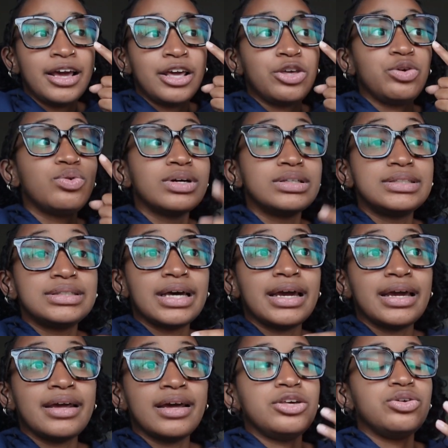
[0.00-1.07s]
You could
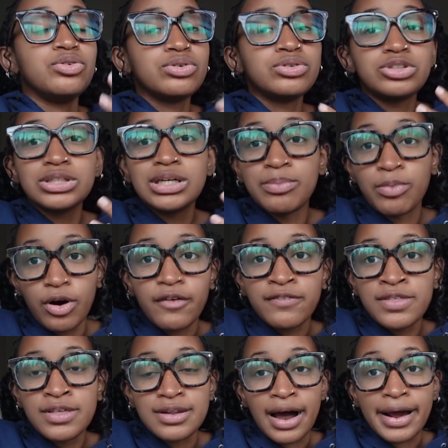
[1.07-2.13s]
say, usually more
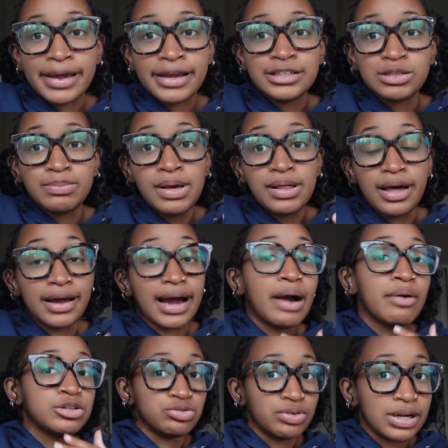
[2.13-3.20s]
often than not, it can just be like, I
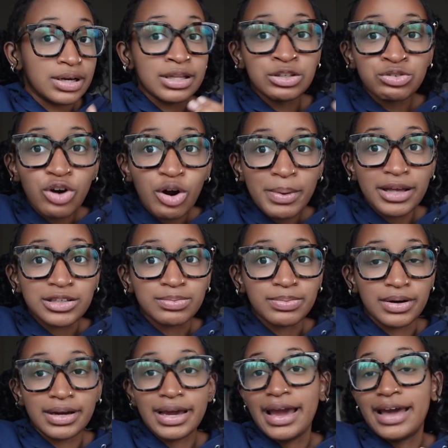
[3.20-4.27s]
was reading this romance
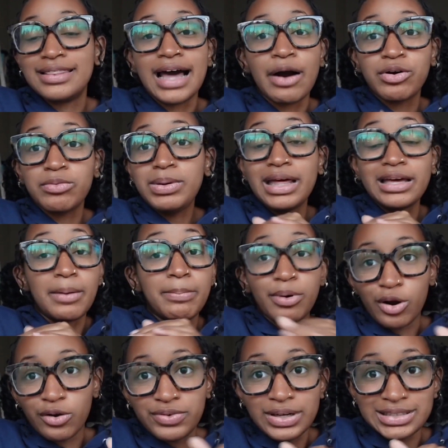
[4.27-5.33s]
book, and that would be like a
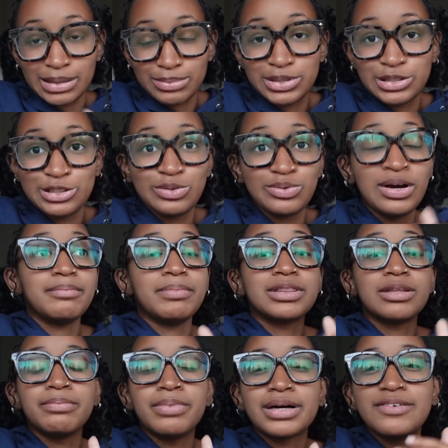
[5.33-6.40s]
perfect substitute. But the
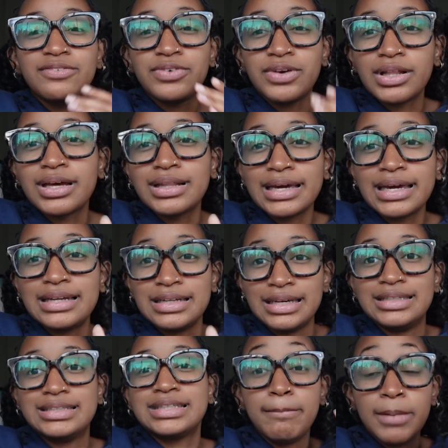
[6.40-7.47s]
book feeling like it
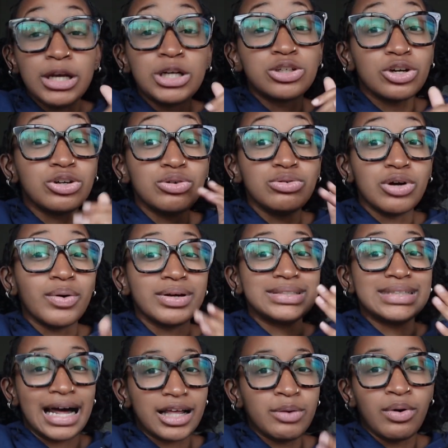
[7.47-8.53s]
needs to make sure you know
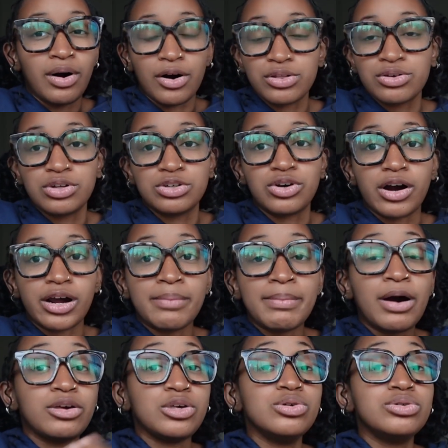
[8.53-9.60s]
exactly what author they're talking
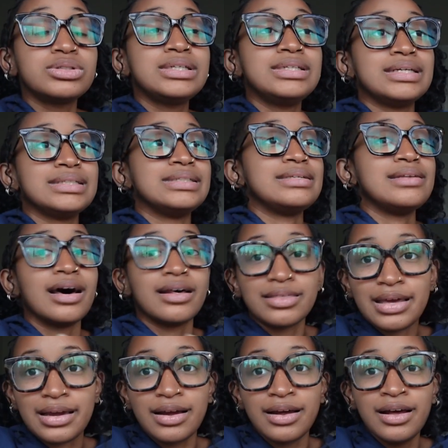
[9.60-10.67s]
about usually does
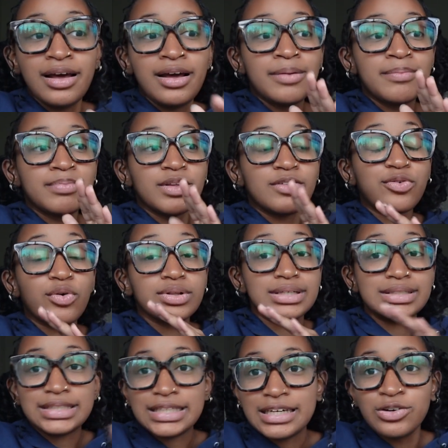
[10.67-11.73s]
nothing for the
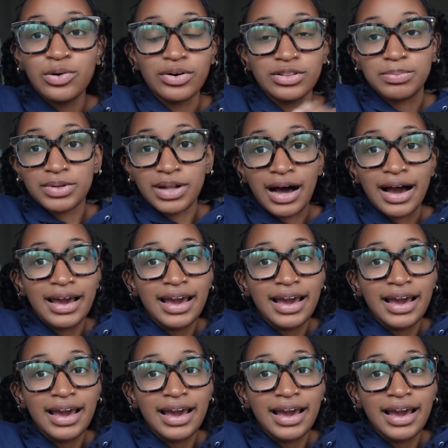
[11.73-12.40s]
scene or the plot.